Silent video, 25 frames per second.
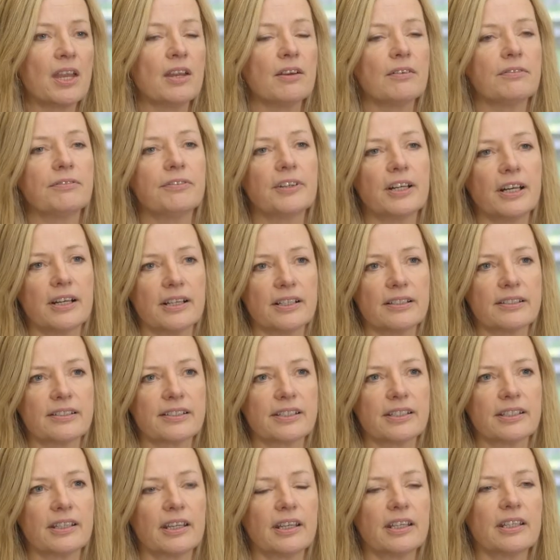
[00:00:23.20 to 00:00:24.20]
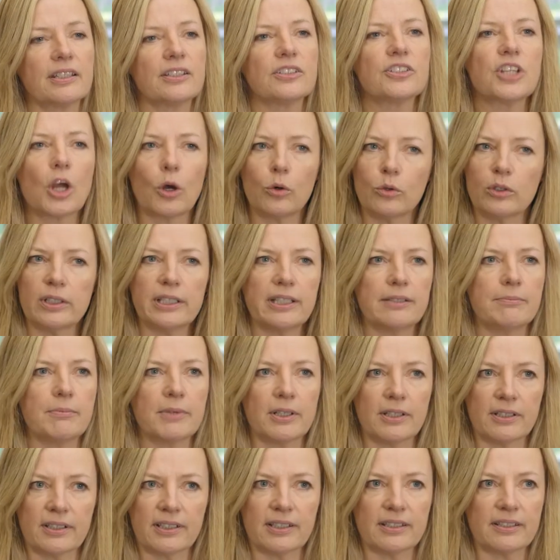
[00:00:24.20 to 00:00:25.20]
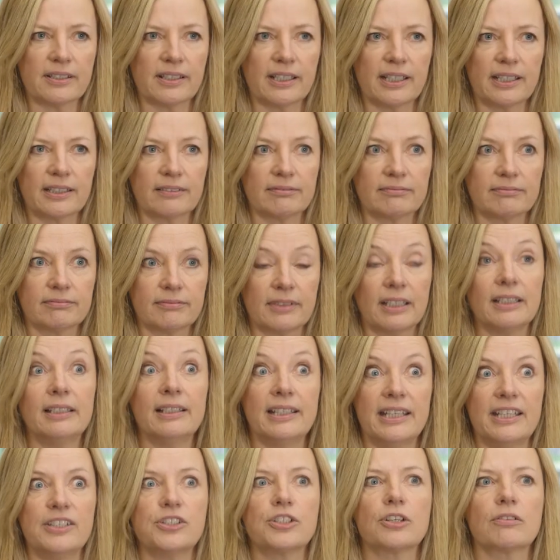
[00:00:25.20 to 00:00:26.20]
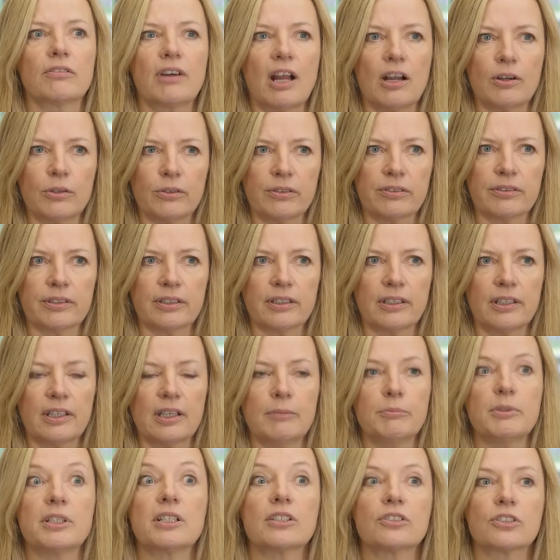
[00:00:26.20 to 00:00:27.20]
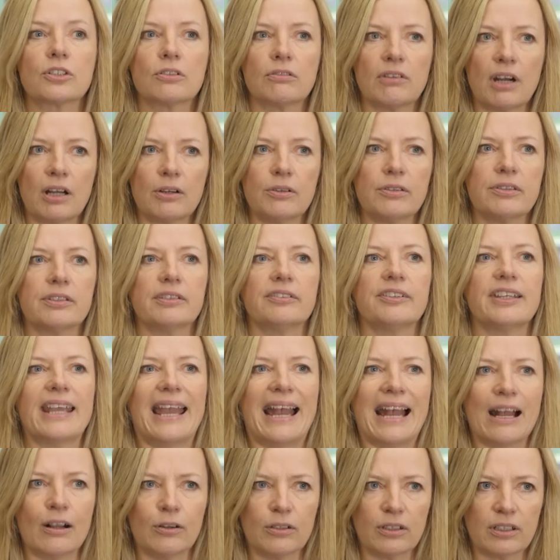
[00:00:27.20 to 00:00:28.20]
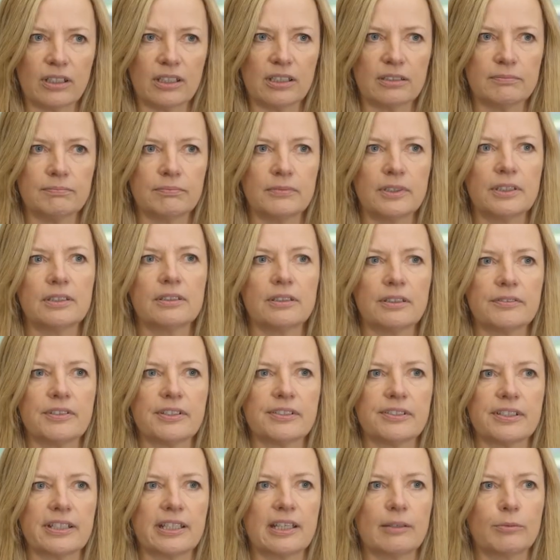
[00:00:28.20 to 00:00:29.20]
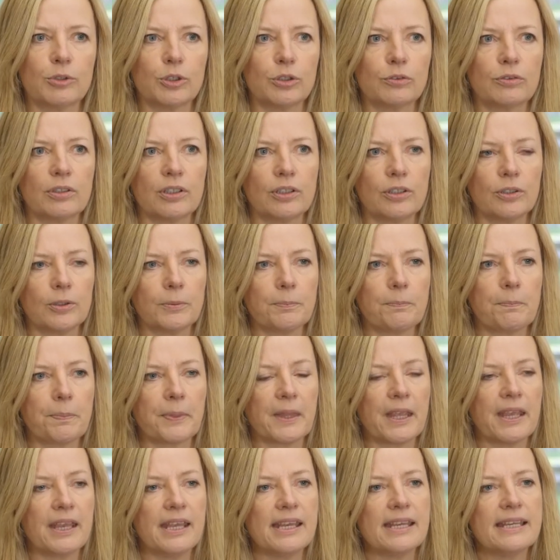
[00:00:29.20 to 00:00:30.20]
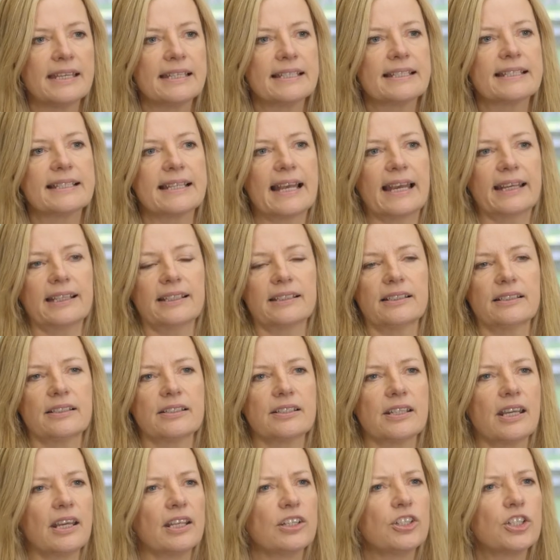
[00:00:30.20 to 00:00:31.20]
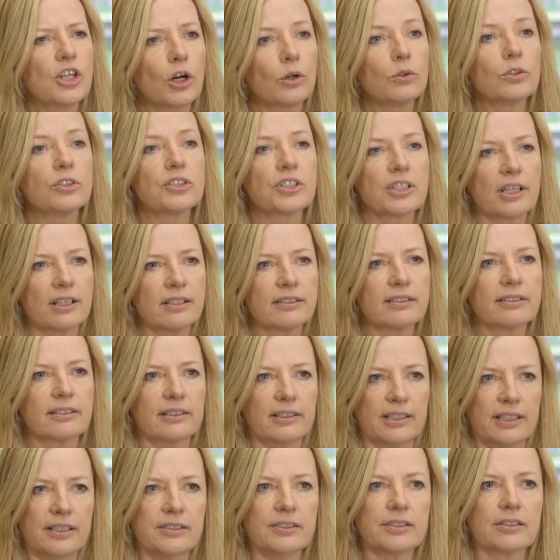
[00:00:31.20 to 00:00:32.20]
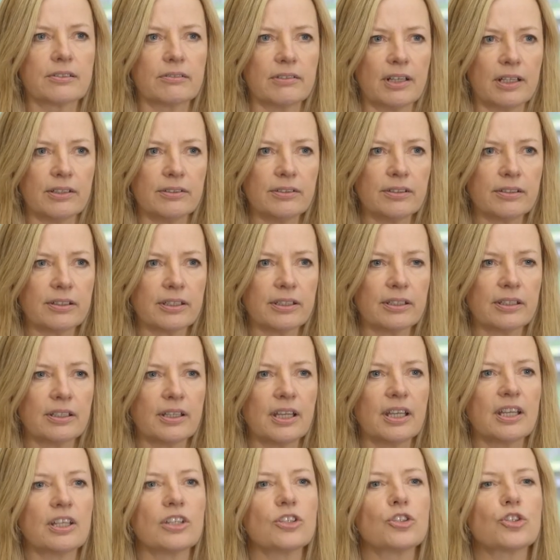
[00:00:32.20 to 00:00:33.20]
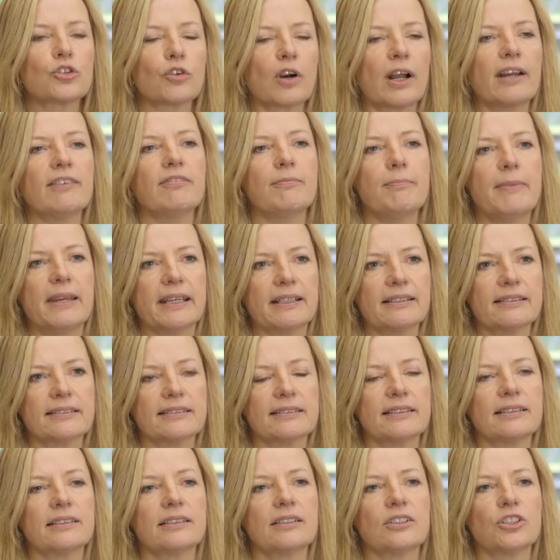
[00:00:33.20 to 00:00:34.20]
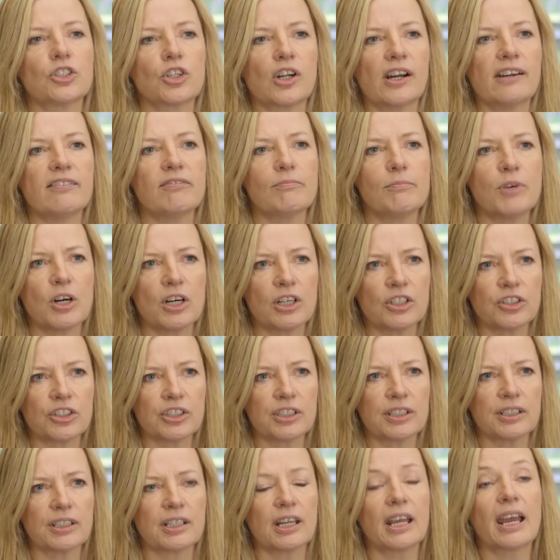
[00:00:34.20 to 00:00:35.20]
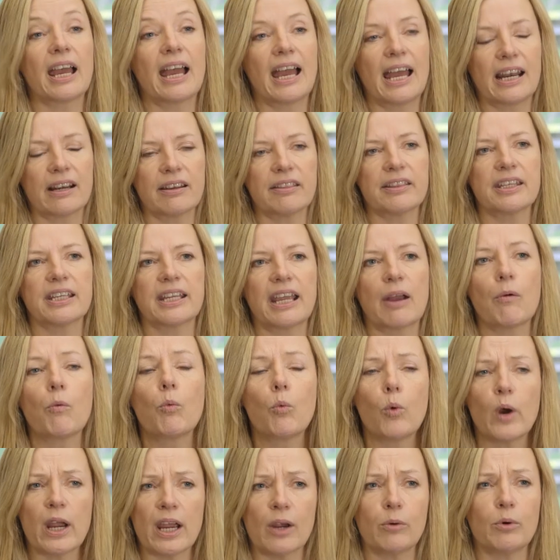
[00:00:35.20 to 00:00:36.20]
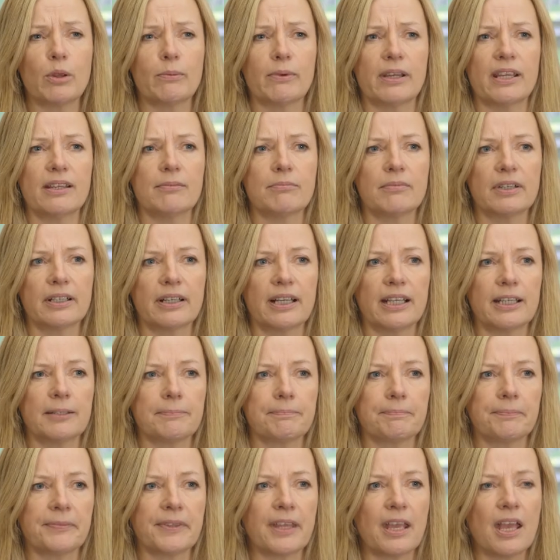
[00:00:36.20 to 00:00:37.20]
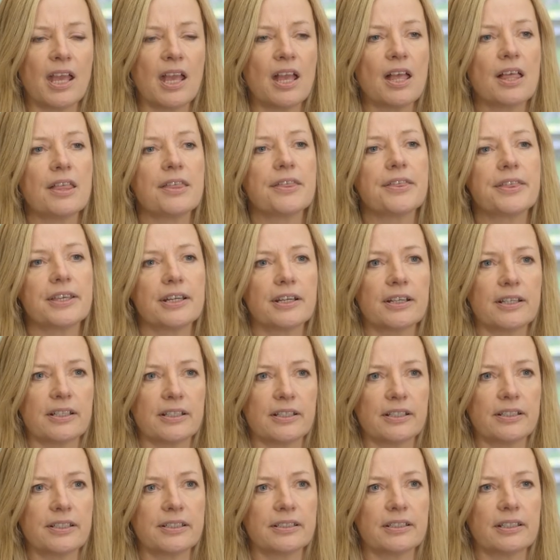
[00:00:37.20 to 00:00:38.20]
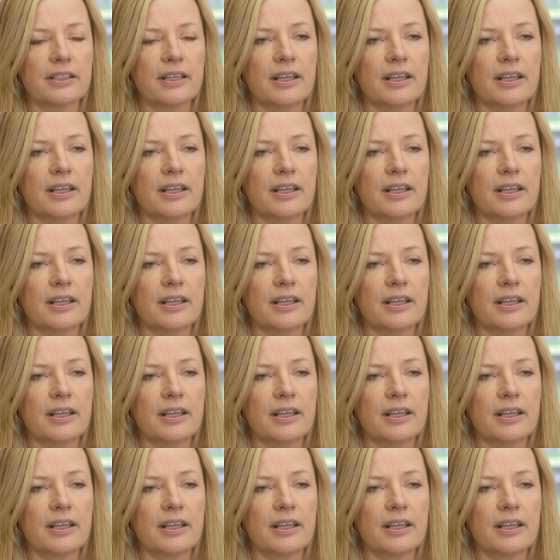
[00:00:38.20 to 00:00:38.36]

First, don't lead marketing, lead growth, because growth is the outcome of the CMO role. Second, don't just lead growth, drive mix, drive margin, and think where we make money. Third,